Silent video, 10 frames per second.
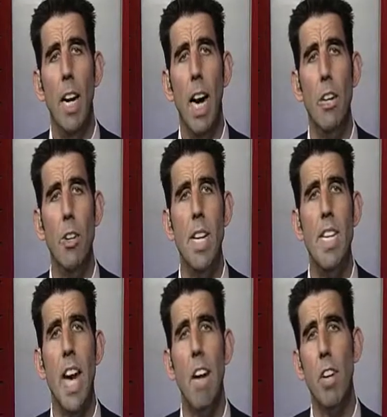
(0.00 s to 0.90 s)
and you
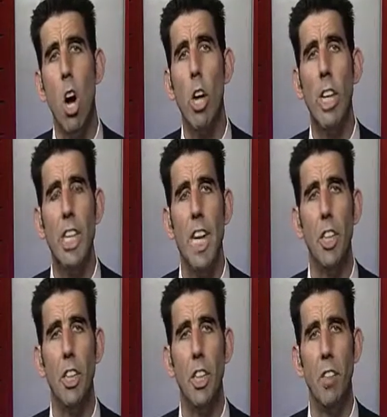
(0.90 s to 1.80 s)
need to have an
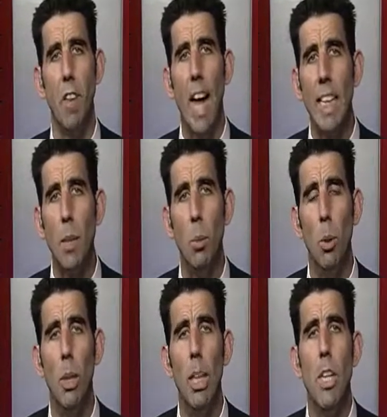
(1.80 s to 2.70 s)
architecture that's
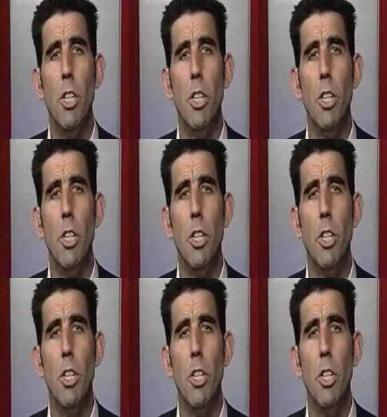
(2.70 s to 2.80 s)
flexible